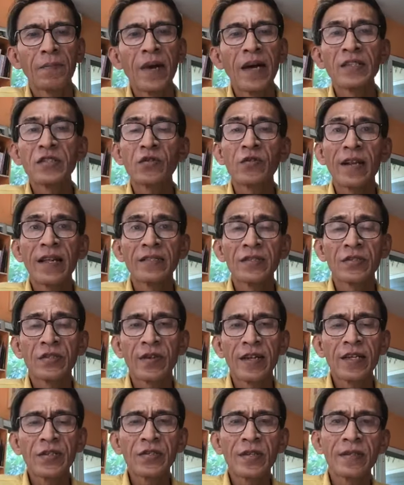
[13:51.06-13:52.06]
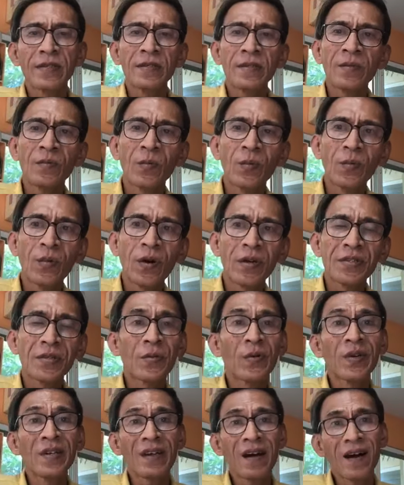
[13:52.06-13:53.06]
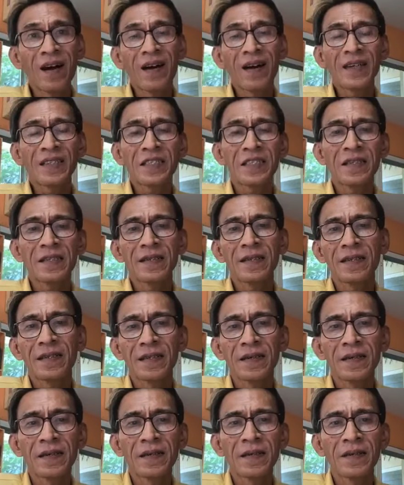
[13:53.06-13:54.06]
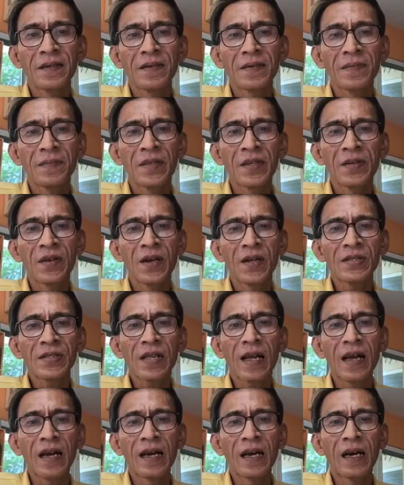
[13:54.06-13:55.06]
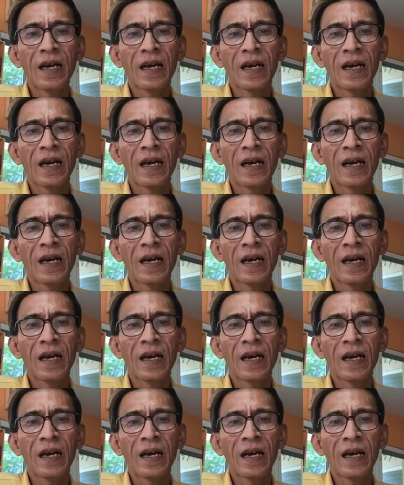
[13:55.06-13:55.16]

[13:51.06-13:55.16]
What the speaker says: My translation was very hard because